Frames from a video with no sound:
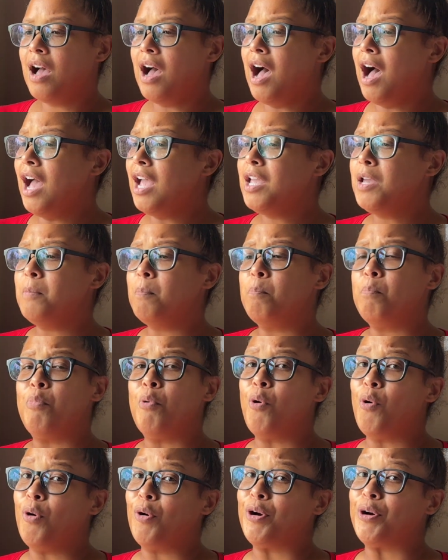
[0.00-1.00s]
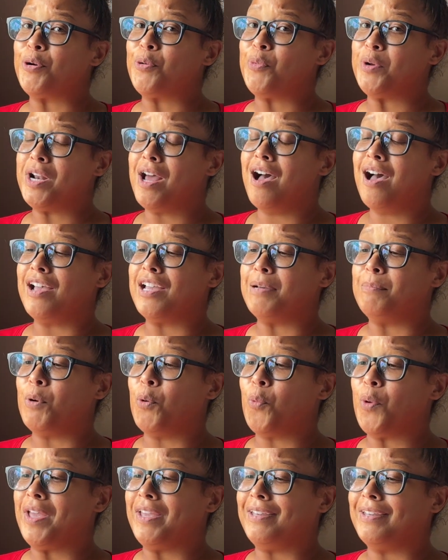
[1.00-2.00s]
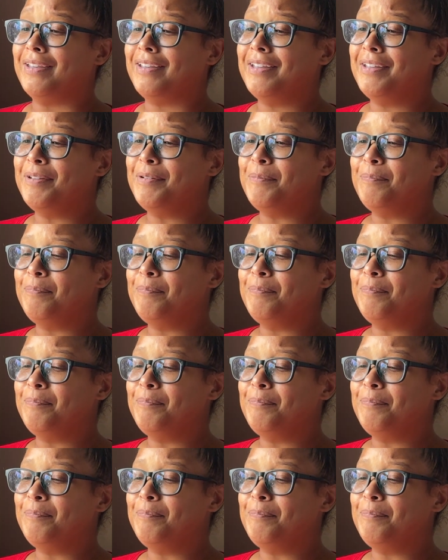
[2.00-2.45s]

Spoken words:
I am bored when I am awake.